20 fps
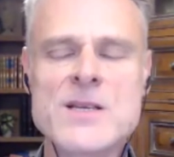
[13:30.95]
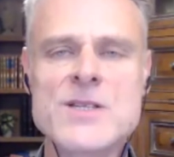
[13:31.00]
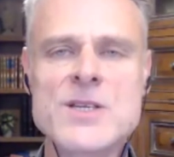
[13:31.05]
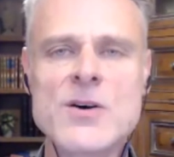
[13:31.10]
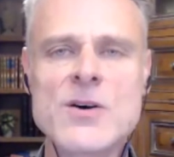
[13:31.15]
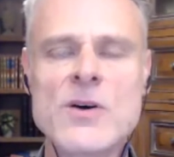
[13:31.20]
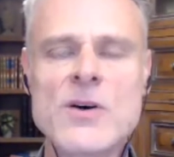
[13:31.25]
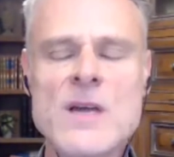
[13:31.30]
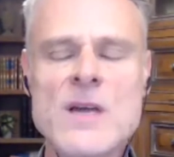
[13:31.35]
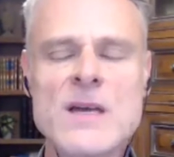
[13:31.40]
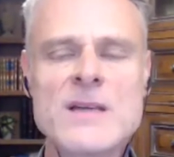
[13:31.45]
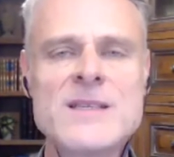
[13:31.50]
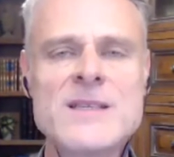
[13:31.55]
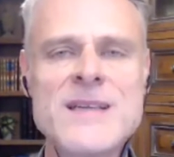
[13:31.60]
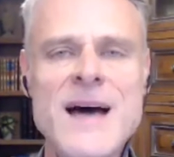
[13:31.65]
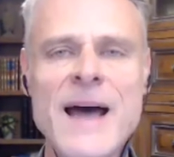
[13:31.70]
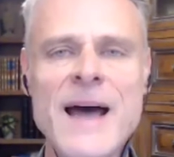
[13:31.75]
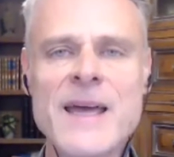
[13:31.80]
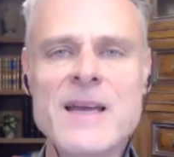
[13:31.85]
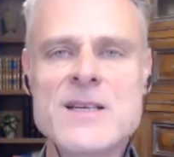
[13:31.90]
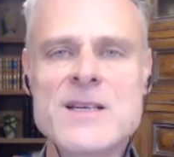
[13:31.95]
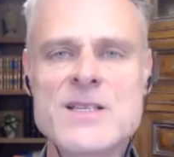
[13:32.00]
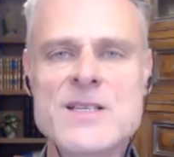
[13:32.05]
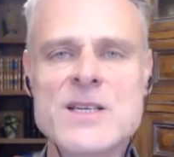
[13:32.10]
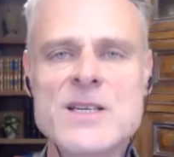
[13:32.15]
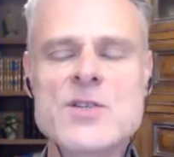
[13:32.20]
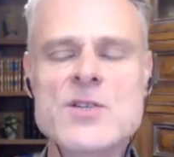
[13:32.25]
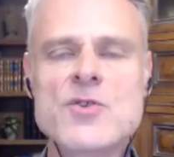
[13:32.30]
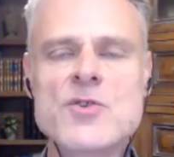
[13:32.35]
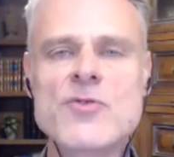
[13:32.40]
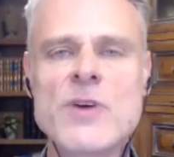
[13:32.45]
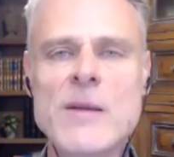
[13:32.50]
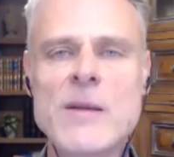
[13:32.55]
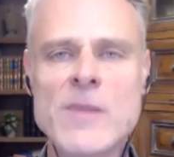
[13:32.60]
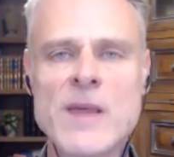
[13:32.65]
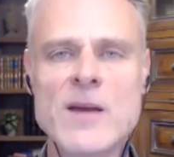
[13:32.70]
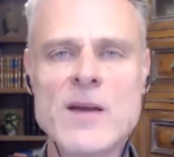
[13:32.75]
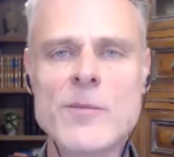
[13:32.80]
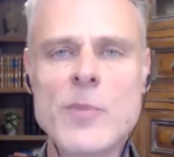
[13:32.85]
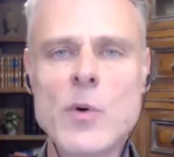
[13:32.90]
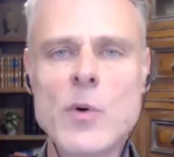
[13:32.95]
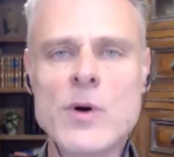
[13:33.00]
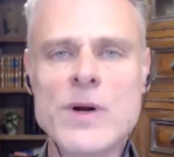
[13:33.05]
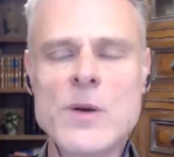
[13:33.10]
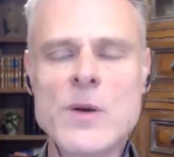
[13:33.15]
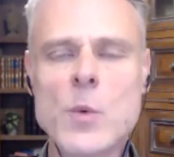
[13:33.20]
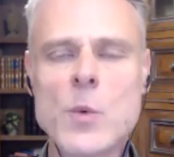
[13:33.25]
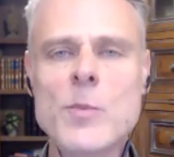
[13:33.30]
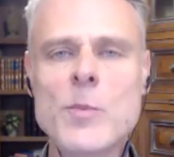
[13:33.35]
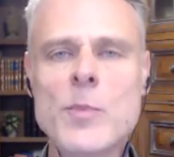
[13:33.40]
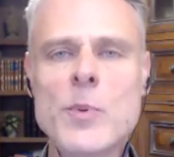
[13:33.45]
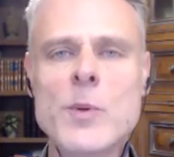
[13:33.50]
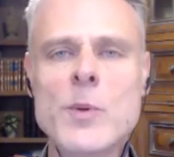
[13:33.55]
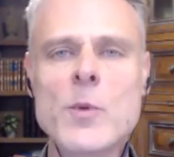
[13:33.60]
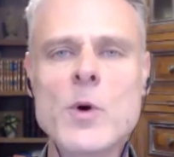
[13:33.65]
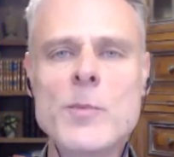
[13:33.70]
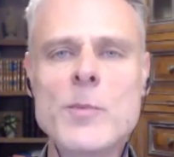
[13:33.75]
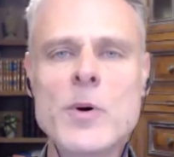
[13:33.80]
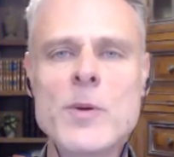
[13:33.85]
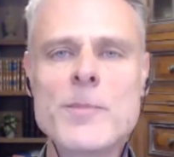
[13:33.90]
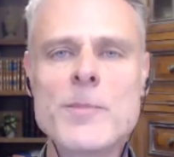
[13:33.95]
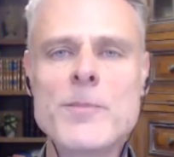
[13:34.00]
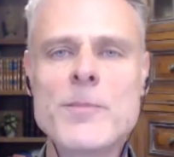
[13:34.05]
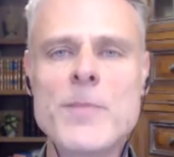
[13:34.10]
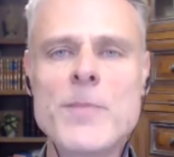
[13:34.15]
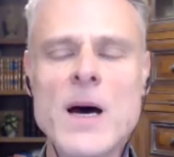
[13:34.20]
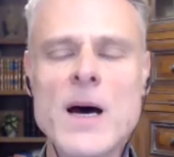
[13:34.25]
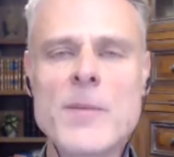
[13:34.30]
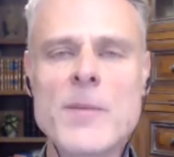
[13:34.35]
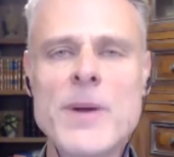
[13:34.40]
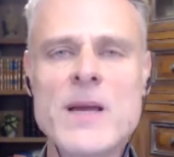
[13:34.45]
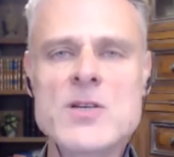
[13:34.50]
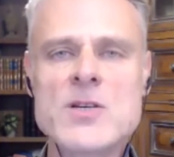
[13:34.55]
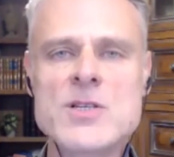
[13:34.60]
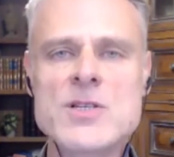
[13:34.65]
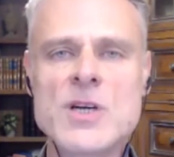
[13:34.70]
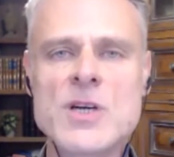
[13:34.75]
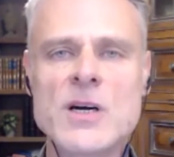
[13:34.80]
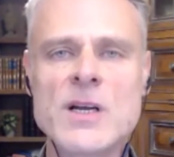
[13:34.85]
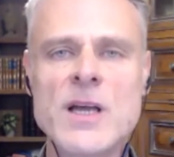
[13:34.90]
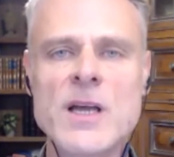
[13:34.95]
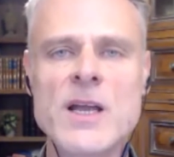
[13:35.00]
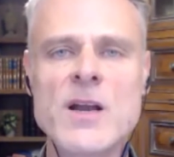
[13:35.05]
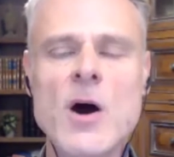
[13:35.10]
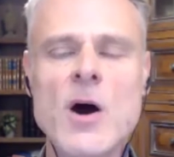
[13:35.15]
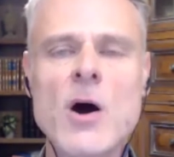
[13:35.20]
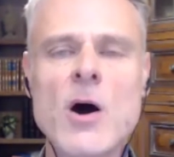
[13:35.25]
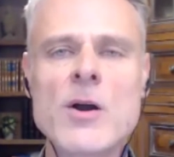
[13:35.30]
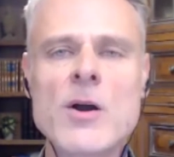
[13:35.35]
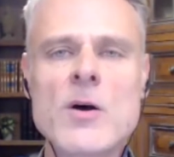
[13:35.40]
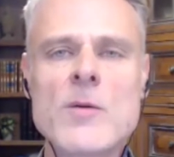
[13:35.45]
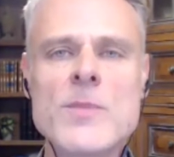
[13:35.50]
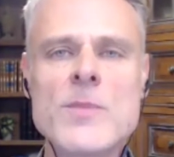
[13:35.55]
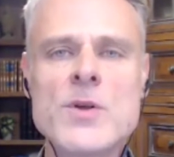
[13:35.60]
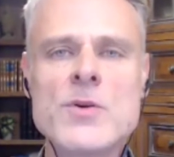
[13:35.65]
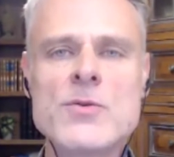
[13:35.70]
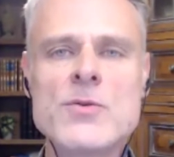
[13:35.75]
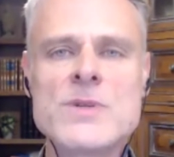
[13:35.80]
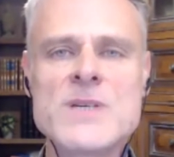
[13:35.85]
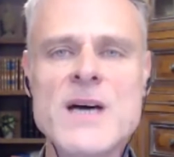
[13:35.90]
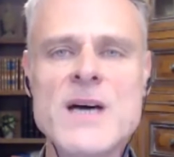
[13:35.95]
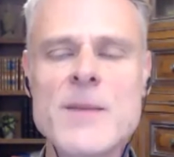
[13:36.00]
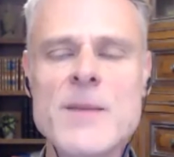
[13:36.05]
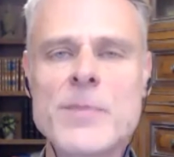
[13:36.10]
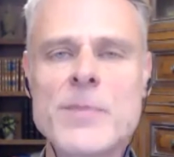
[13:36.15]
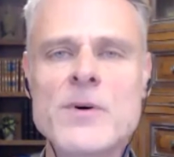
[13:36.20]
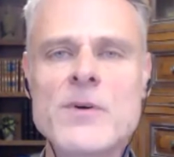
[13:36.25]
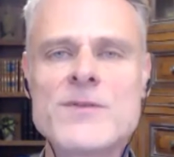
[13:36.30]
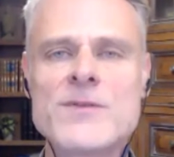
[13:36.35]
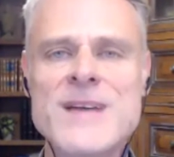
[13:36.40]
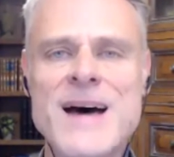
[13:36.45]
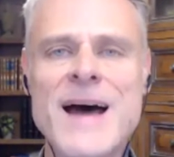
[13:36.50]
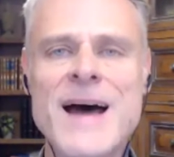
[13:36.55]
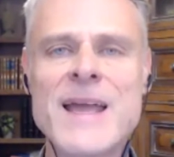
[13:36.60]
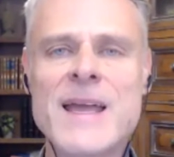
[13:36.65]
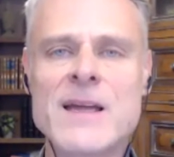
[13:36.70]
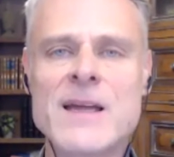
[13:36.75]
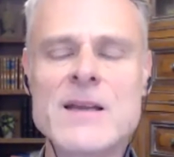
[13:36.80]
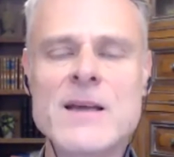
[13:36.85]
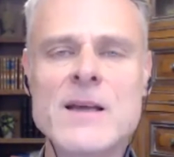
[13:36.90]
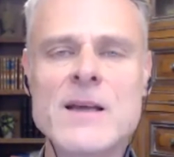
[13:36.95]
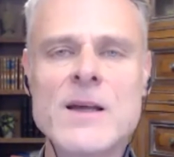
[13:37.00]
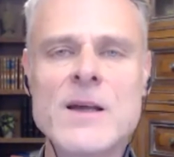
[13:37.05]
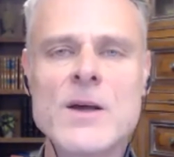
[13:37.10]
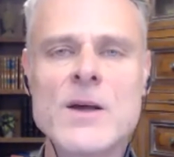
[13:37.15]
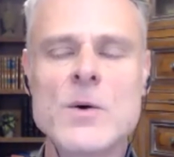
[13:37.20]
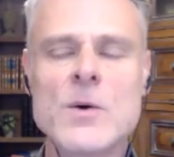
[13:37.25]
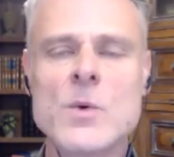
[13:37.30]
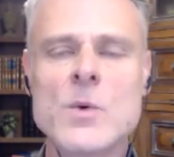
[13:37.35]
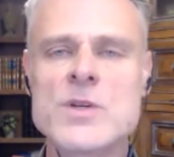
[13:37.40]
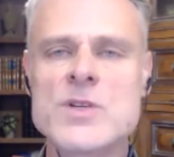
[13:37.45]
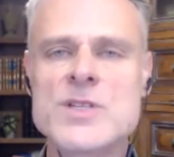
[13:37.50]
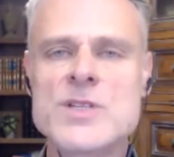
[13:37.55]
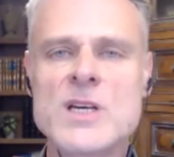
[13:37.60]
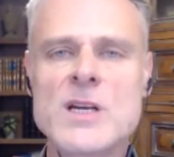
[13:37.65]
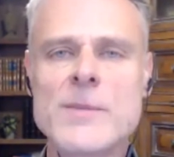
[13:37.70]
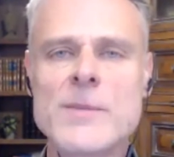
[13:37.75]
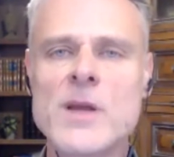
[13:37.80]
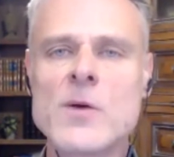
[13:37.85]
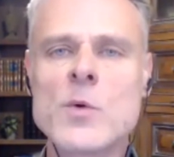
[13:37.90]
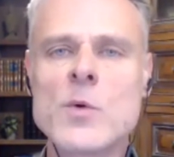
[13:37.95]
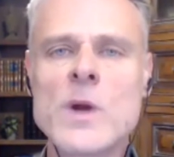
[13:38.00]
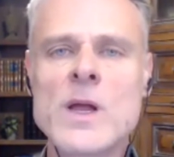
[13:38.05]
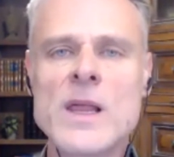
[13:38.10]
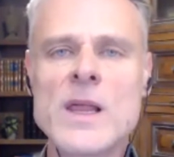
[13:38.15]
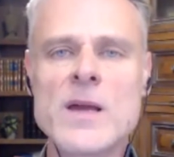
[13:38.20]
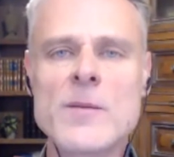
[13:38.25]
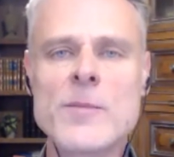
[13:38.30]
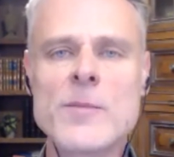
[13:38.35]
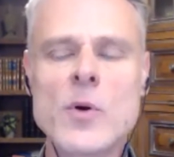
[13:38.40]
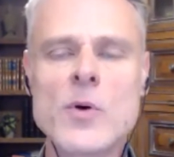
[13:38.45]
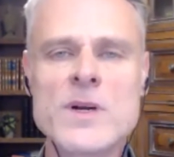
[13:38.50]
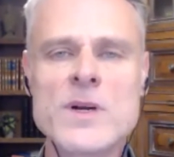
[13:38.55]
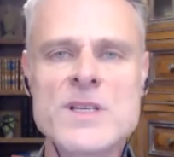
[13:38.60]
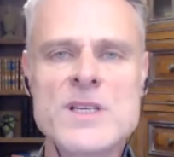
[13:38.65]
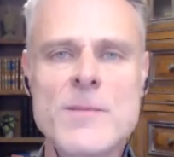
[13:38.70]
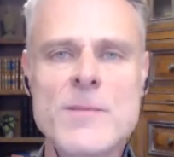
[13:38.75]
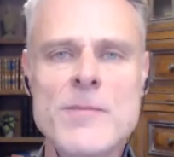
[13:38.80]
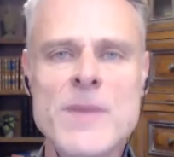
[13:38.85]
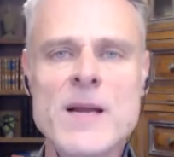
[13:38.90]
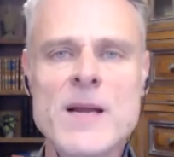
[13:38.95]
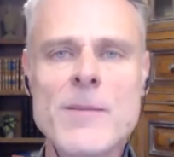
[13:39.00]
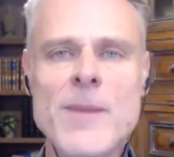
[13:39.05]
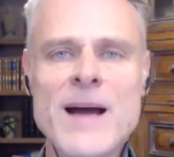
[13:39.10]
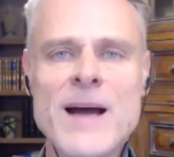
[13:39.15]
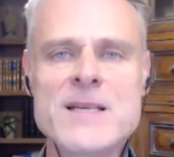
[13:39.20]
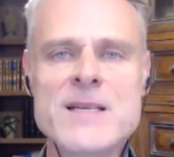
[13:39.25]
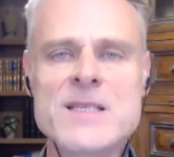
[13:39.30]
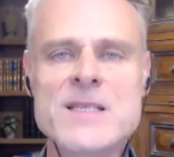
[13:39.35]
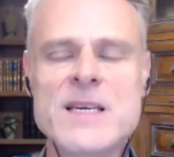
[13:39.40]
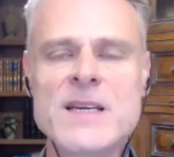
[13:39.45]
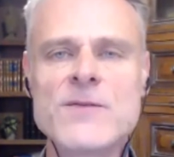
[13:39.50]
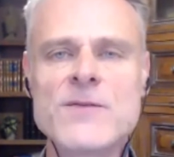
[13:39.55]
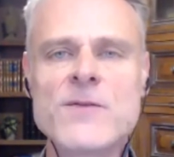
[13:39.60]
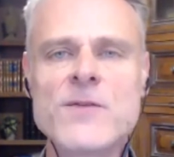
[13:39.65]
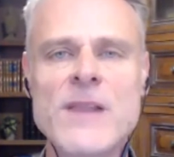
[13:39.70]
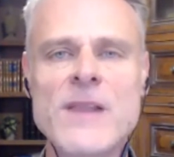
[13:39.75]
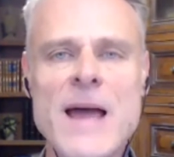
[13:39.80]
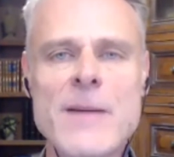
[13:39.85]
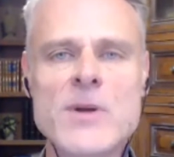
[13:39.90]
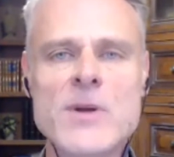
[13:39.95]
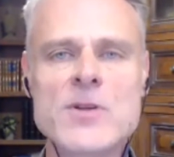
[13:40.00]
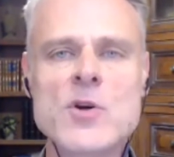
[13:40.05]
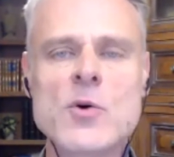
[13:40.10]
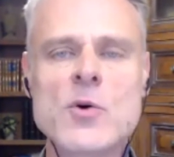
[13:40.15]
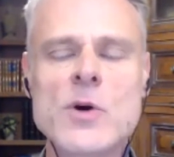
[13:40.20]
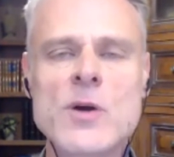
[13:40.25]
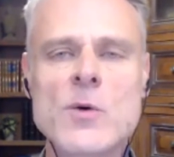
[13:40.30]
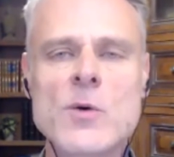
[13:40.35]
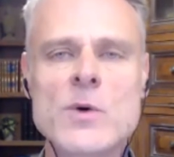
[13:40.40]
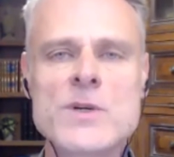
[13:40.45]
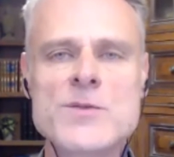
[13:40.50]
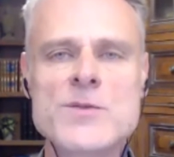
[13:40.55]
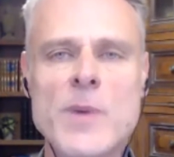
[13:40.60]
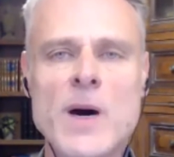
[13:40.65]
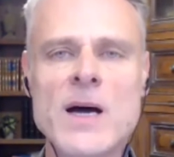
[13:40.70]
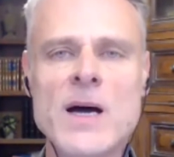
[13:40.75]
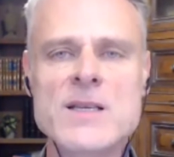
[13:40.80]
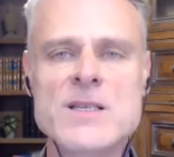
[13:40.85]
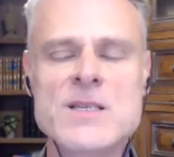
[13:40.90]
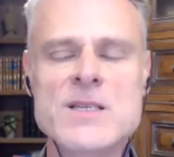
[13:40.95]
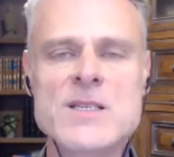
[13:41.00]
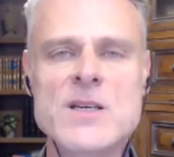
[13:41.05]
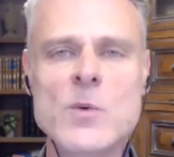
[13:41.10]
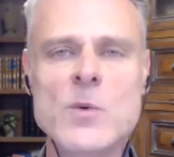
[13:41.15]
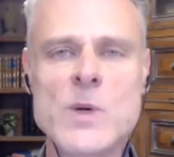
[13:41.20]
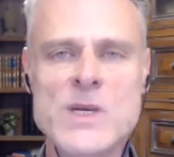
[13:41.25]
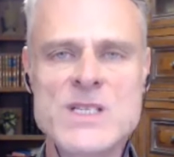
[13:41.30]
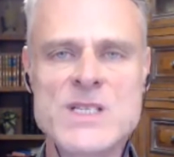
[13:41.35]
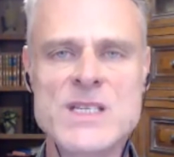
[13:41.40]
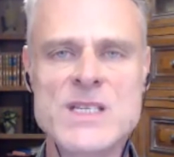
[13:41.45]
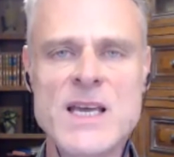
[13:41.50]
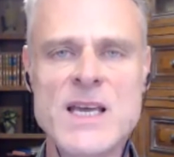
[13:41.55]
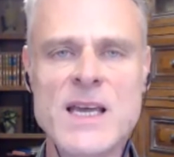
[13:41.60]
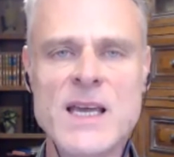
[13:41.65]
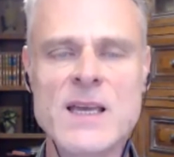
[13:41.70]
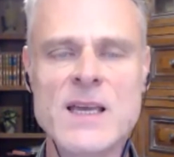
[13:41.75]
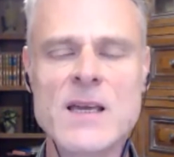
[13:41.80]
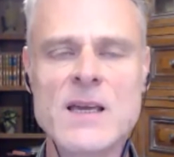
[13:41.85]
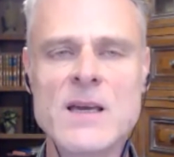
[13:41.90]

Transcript: So diet is extremely important. And we'll put patients on an autoimmune type of diet, which is going to be really important to minimize the inflammatory responses that we see.